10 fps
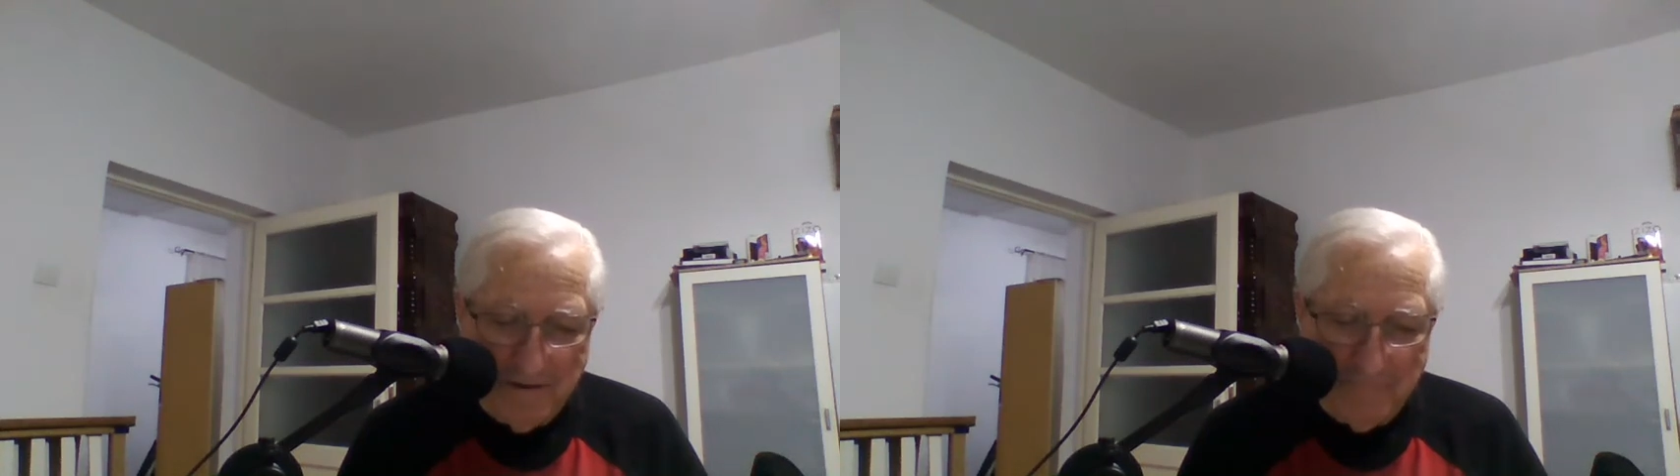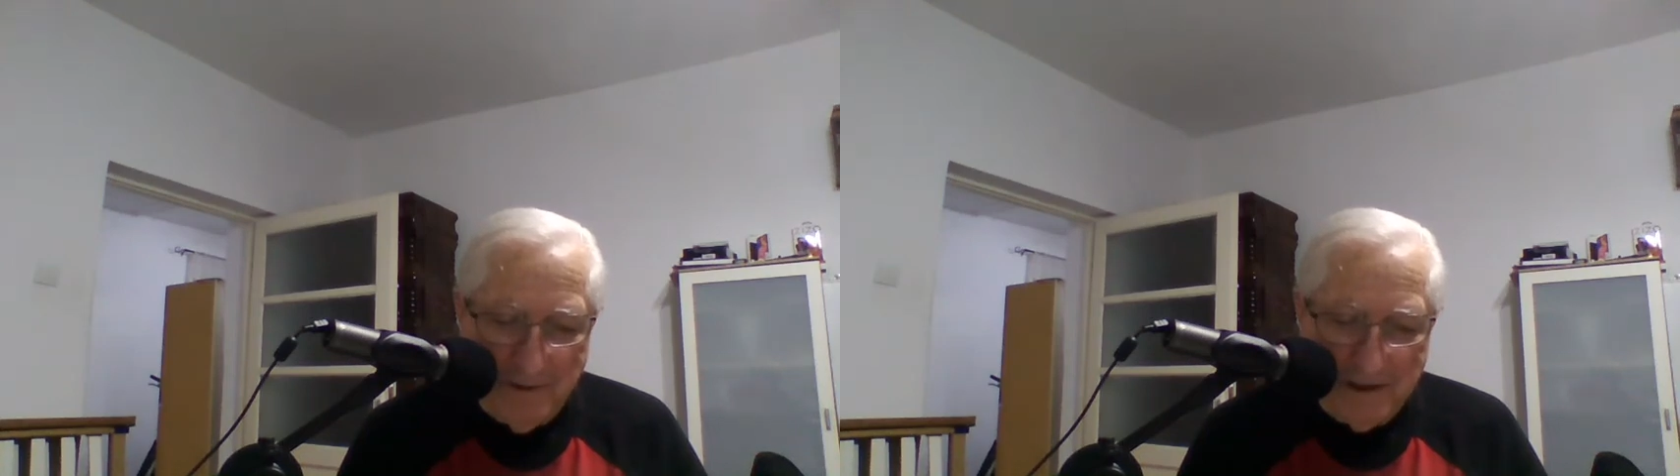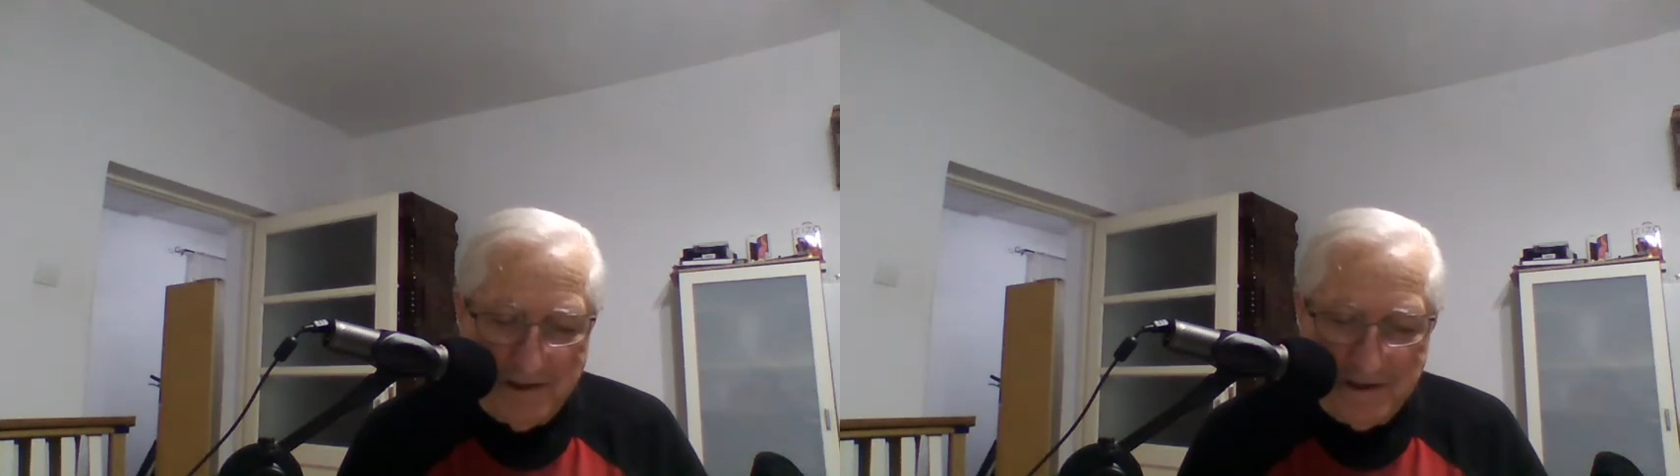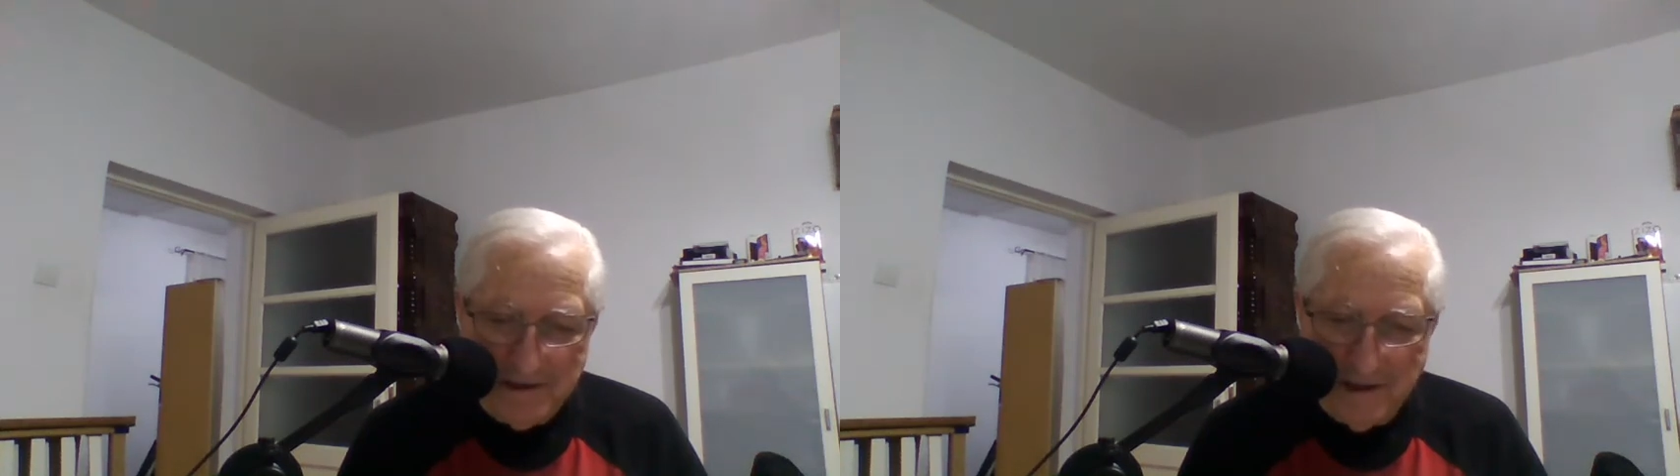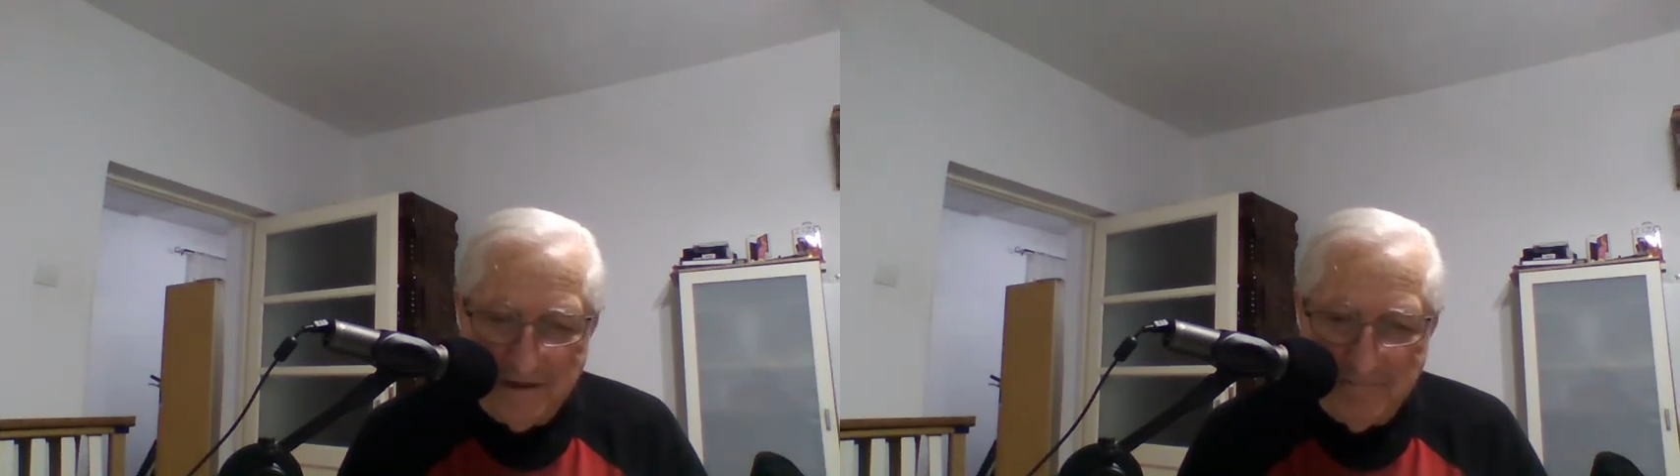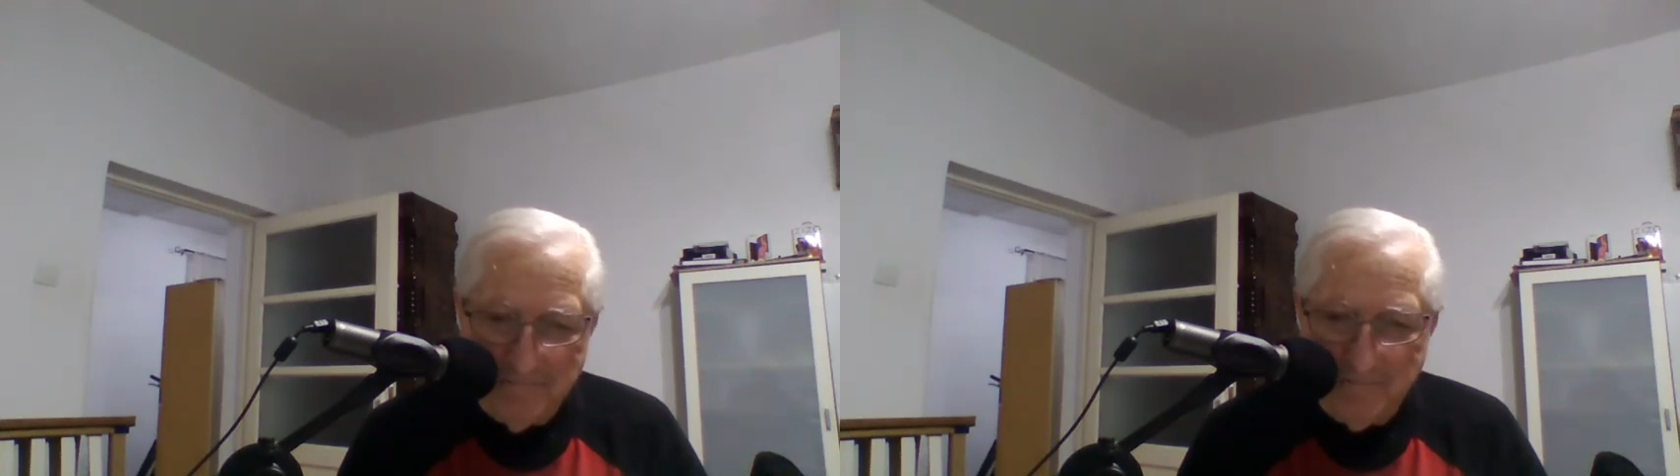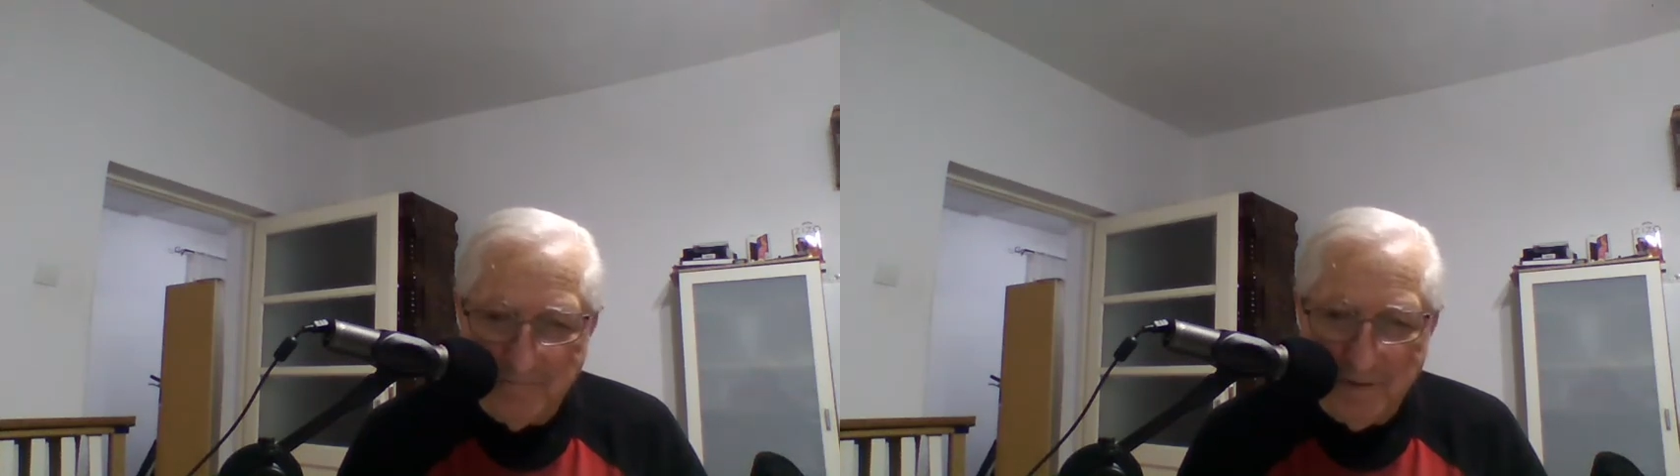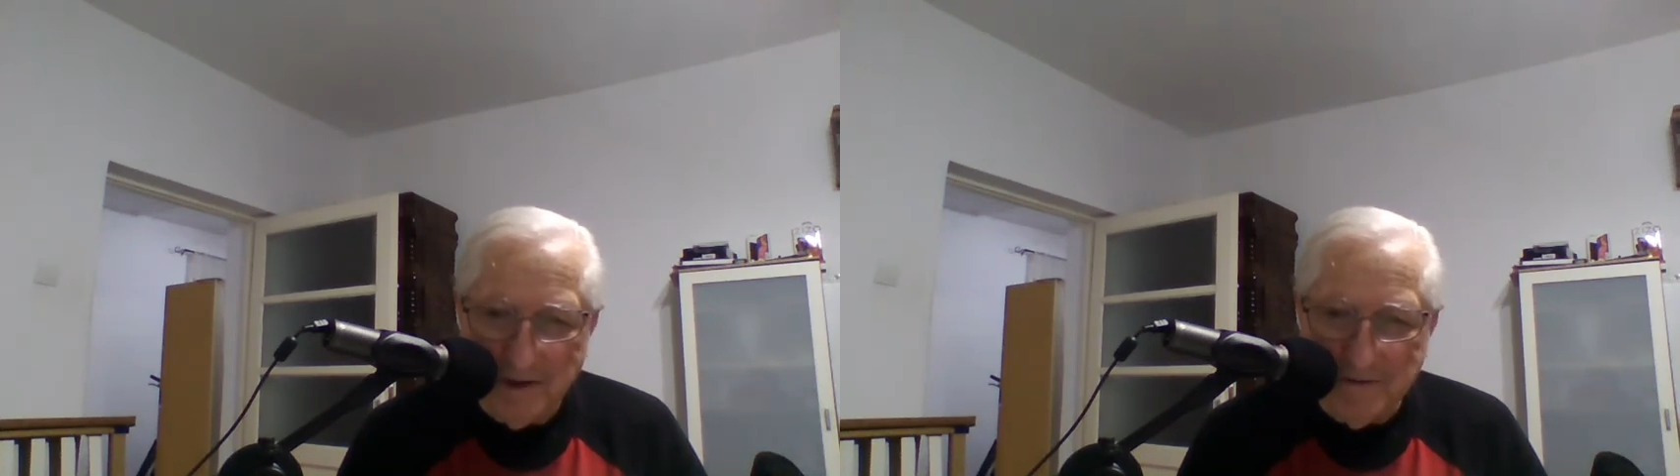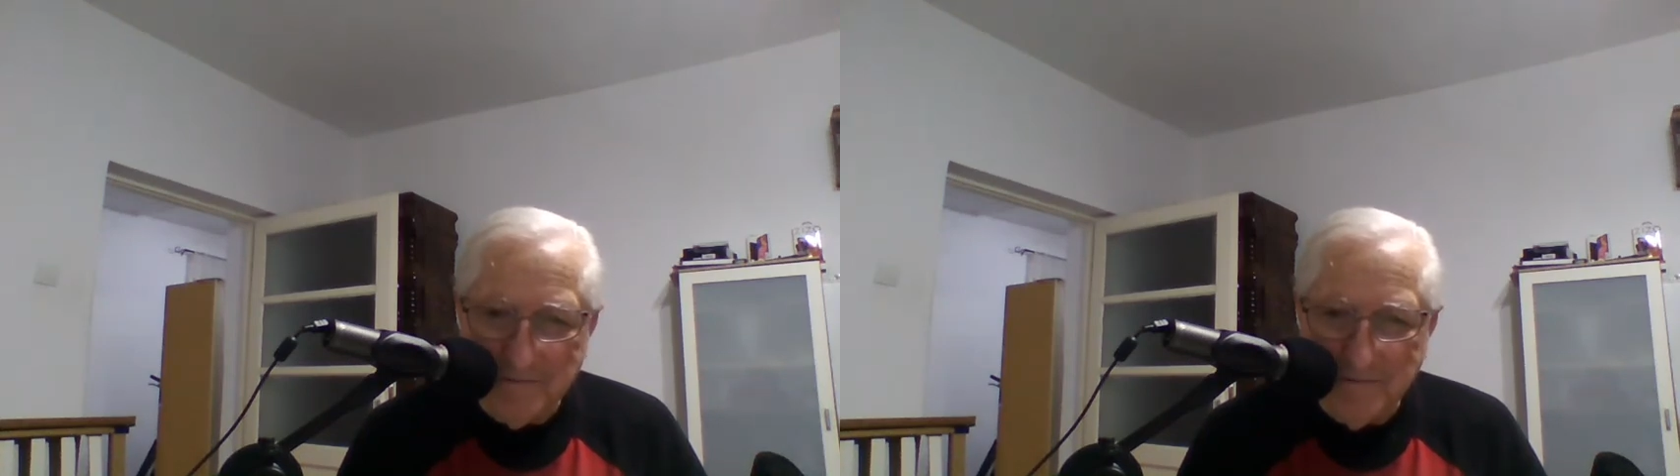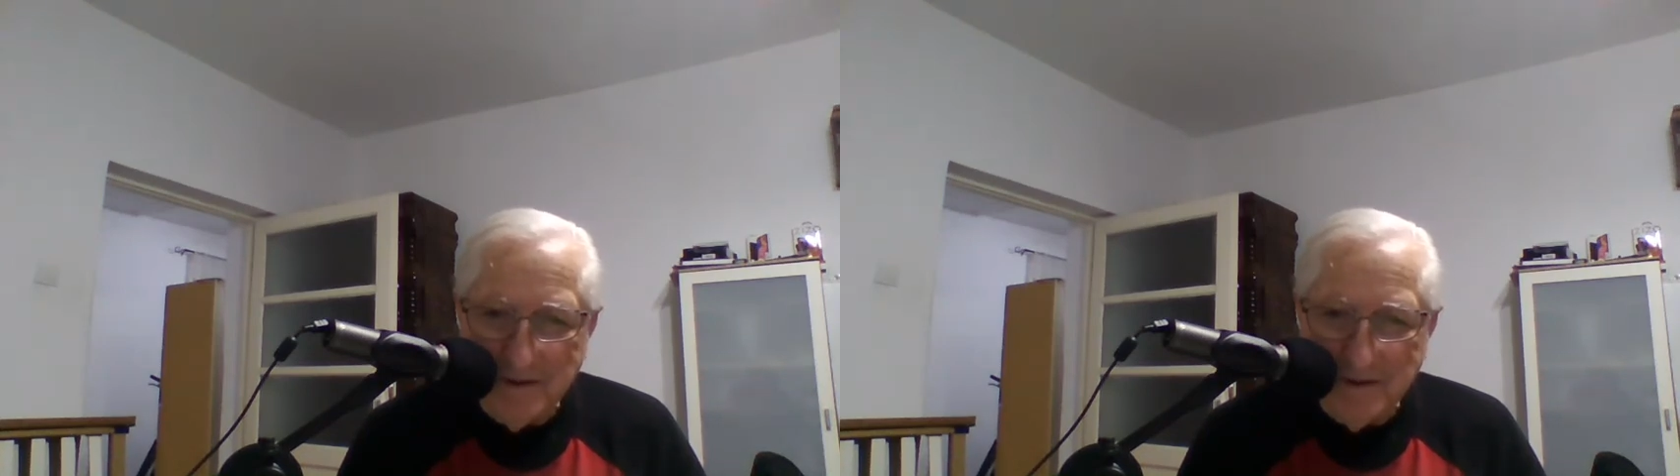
everybody in the same boat.